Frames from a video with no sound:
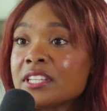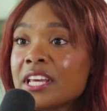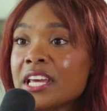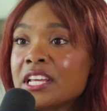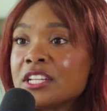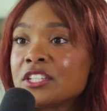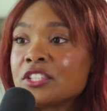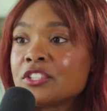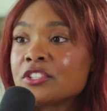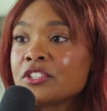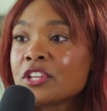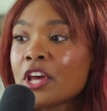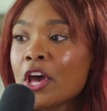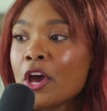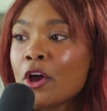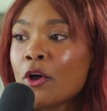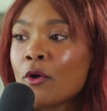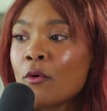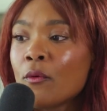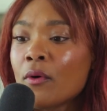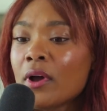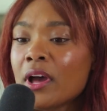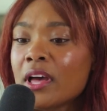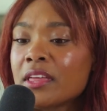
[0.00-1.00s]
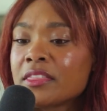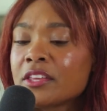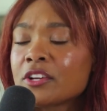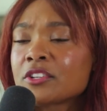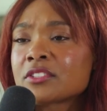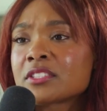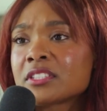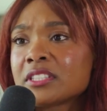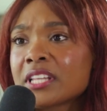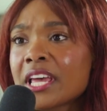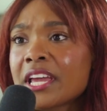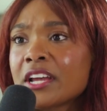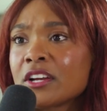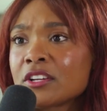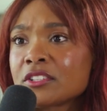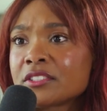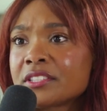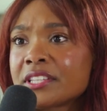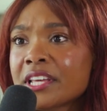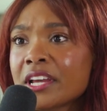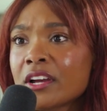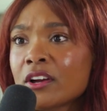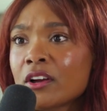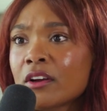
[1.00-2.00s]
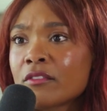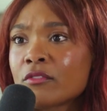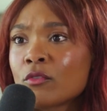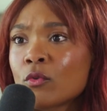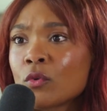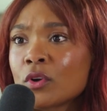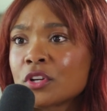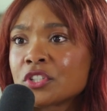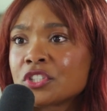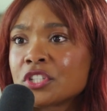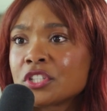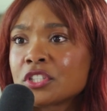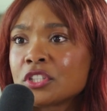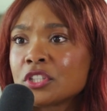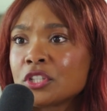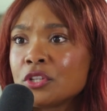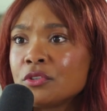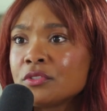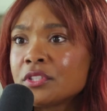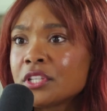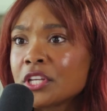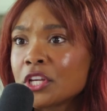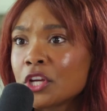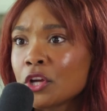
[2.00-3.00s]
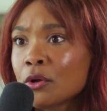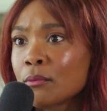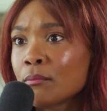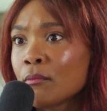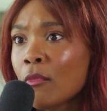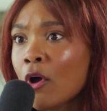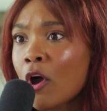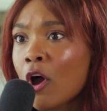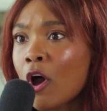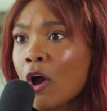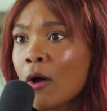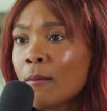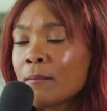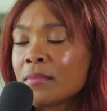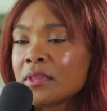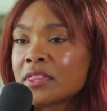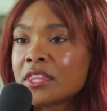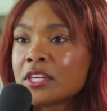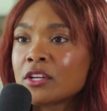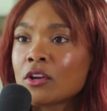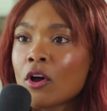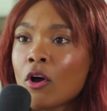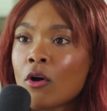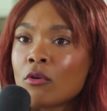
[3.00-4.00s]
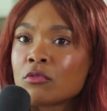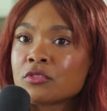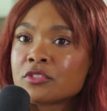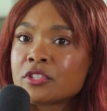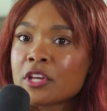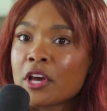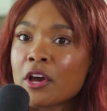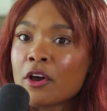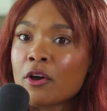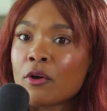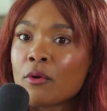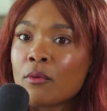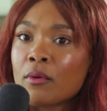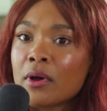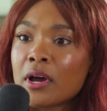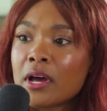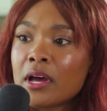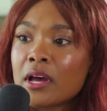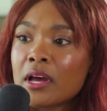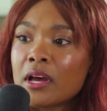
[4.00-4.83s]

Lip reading: And so there's layers there, of course, just losing your mom, but then also